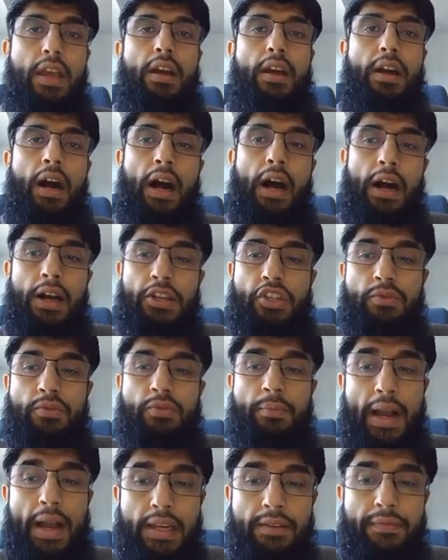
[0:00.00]
Uh, you
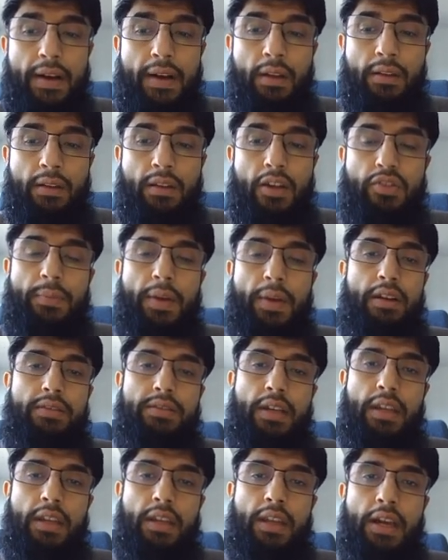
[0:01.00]
magnify Allah Subhanahu wa
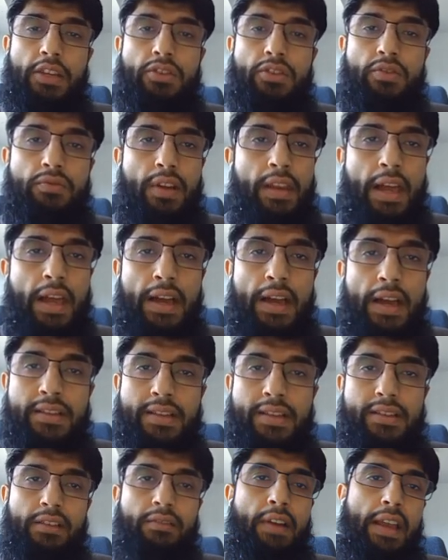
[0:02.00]
Taala. You realize His
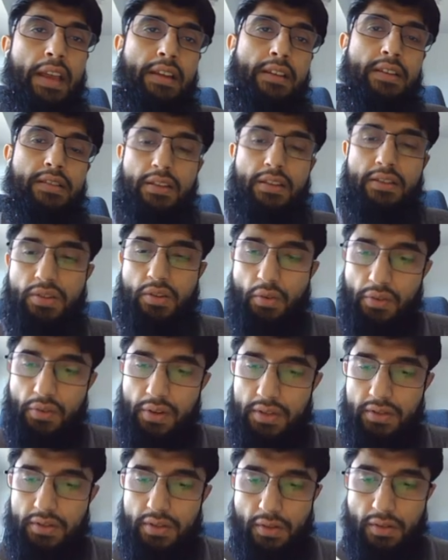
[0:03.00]
greatness and so on
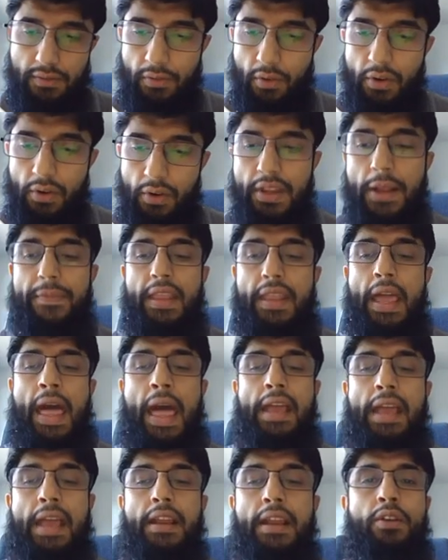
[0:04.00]
and so forth.
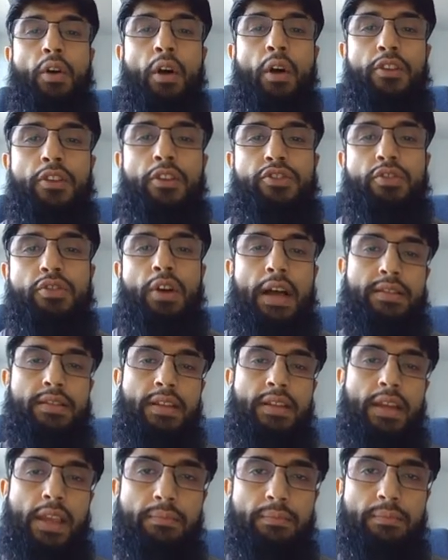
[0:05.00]
And it also has an
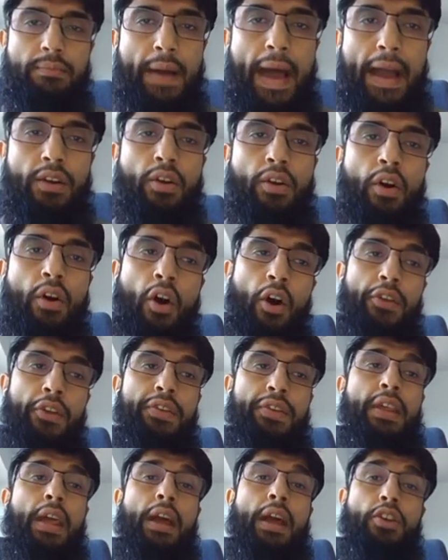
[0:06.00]
impact on
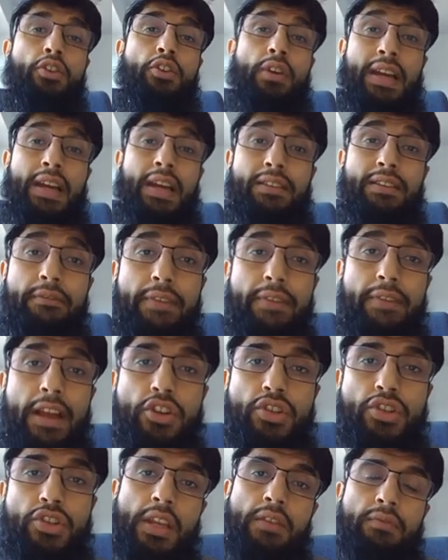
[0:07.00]
your
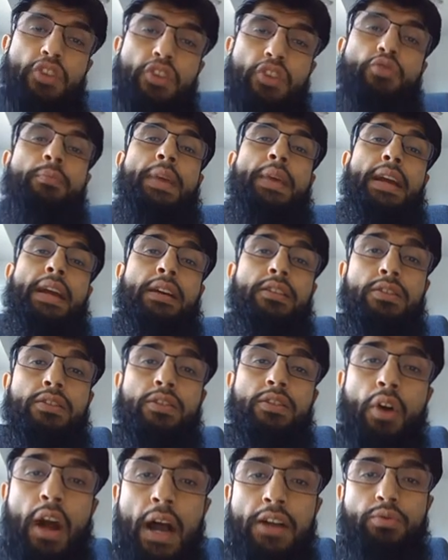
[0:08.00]
conviction when you make
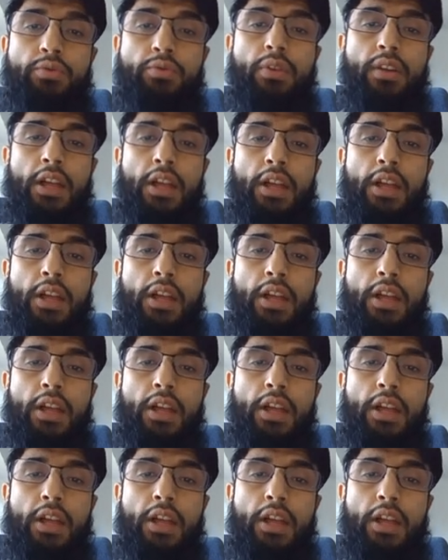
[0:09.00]
du'a to Allah.